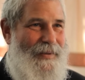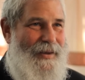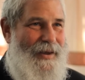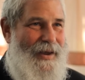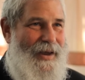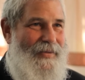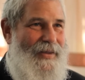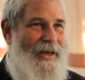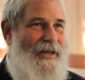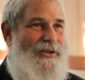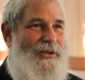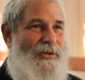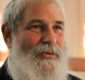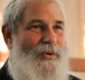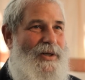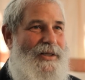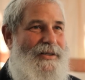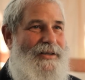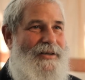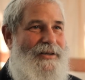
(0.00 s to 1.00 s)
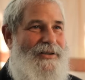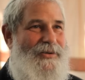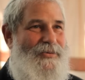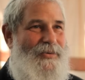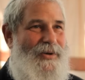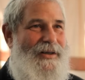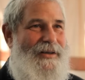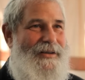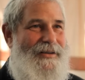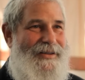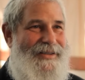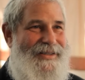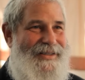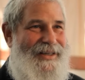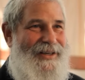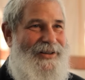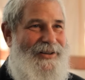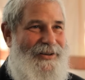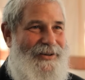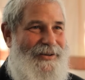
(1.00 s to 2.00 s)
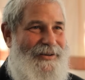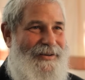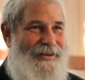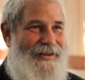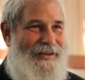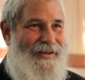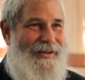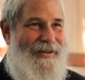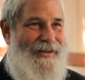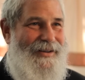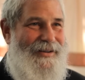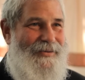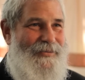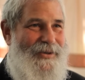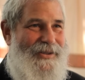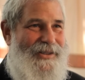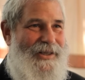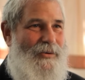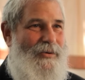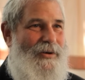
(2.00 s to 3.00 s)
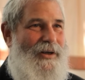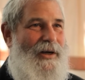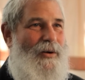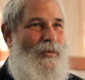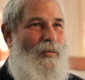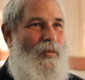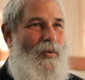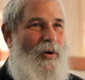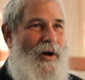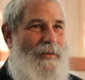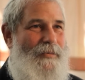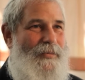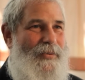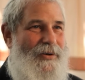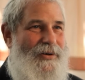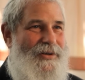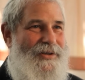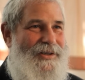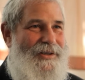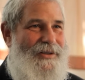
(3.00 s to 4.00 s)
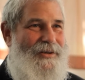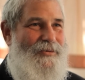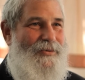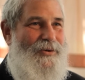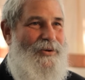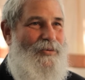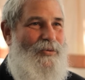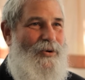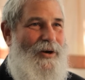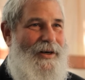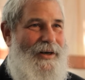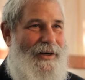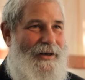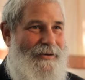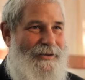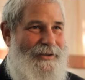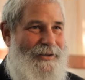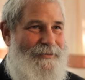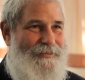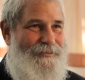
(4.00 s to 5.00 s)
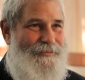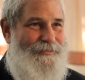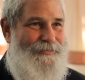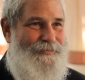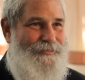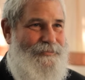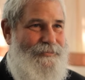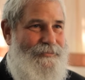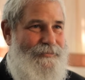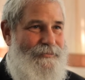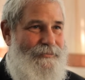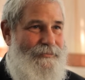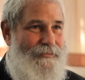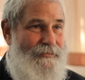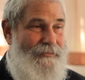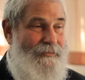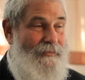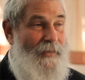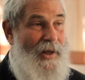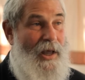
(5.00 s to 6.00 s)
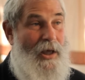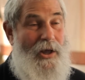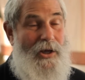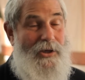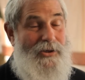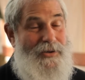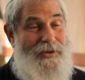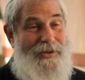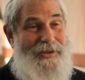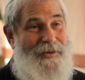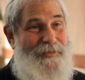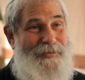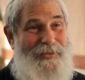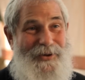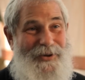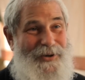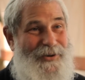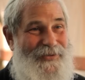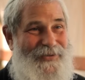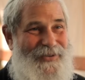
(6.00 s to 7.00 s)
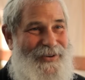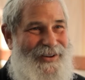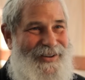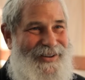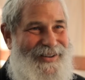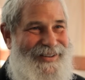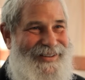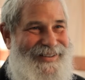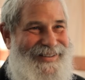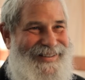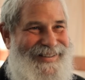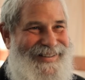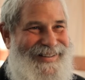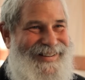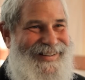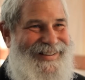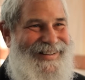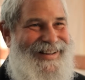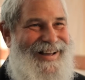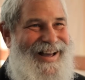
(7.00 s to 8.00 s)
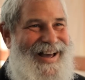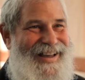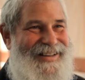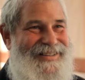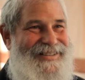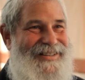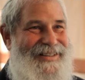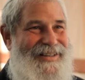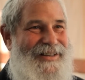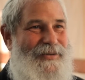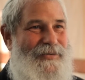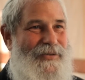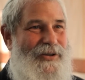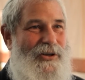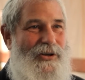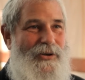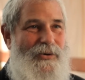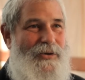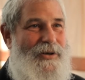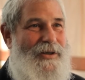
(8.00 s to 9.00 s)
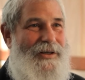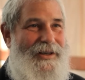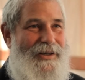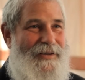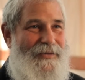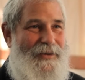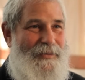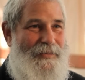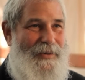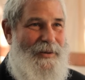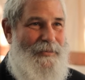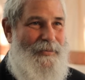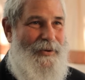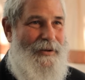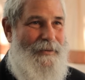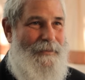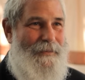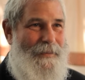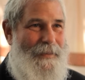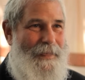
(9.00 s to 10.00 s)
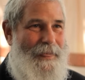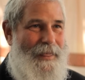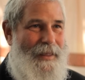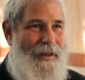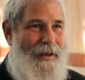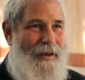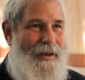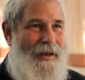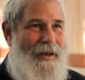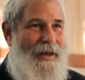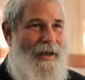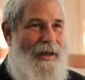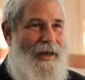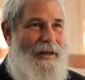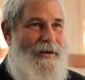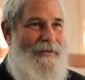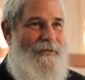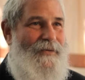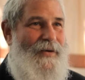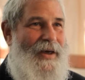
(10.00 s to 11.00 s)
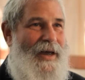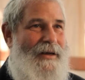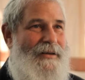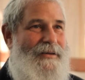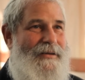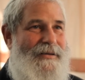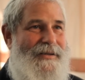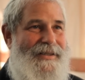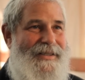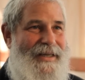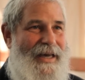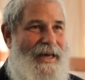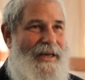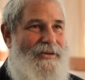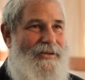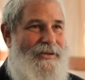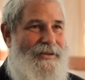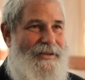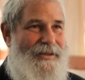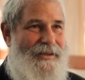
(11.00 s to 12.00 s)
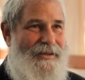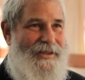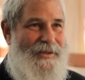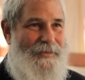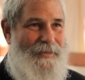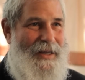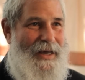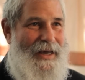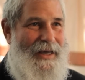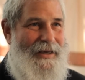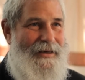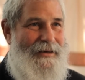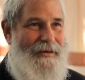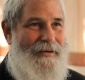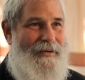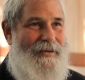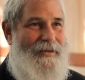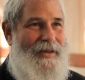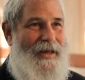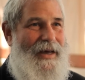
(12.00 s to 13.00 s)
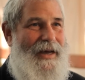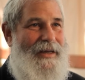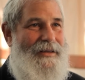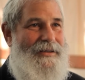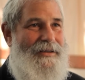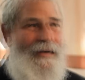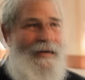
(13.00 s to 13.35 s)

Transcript: And that's the reason it's written in the singular, because they were like one person with one heart. So this is a beautiful idea of the unity of the people. And in fact, the sages explain that